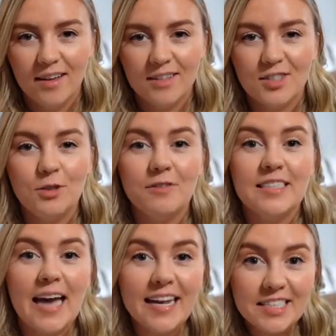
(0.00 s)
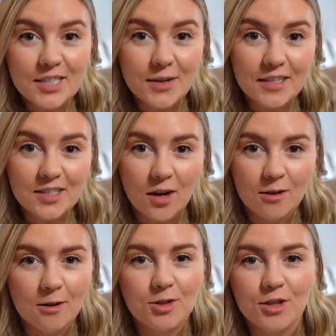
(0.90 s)
So you've decided to go on a
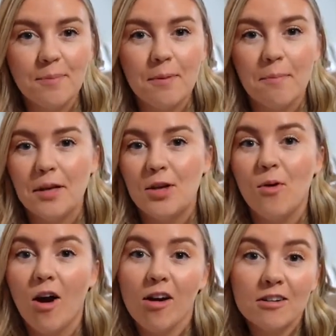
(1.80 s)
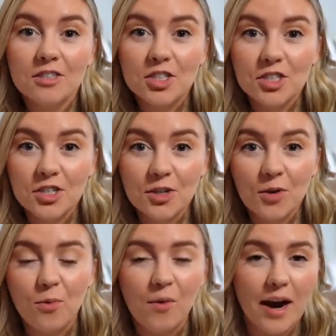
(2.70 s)
solo trip, but you aren't
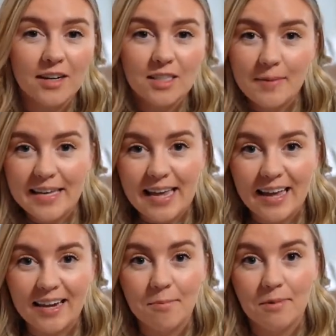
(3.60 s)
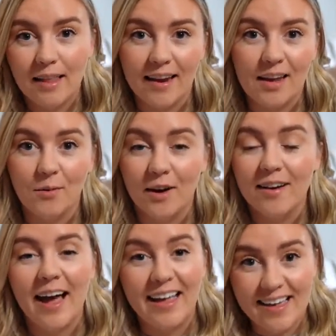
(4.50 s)
sure where to begin planning
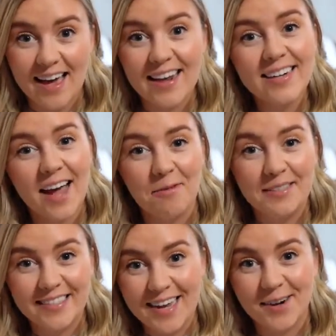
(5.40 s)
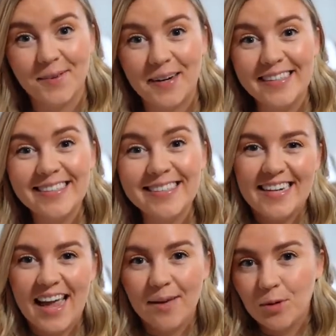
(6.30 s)
one. I get it, I was there once.
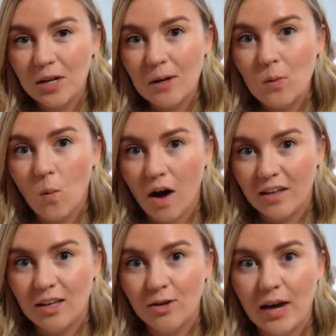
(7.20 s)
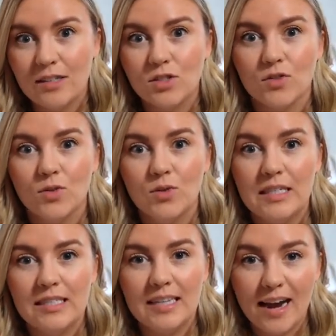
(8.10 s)
Today I'm going to be walking you guys through
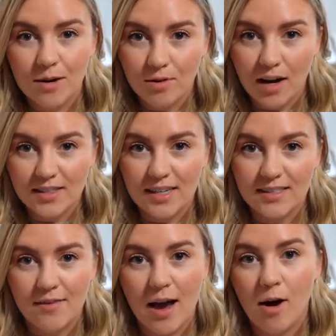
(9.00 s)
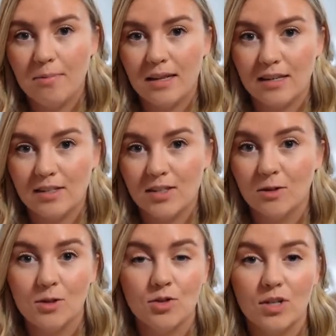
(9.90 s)
the entire process of how I plan a
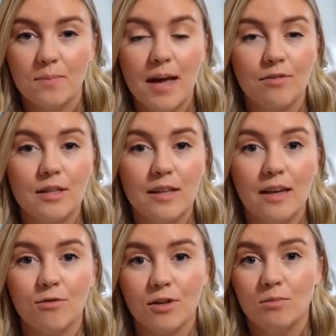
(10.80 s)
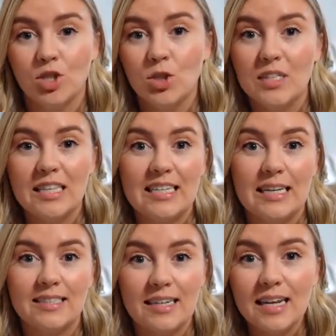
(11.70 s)
solo trip, everything from choosing the
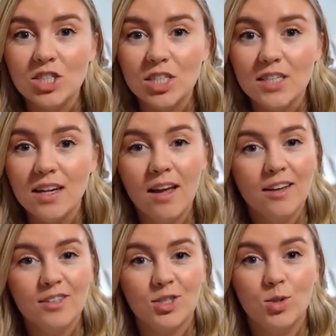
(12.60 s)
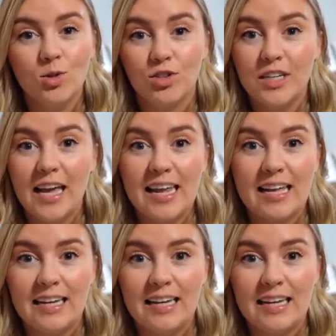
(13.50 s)
destination to creating an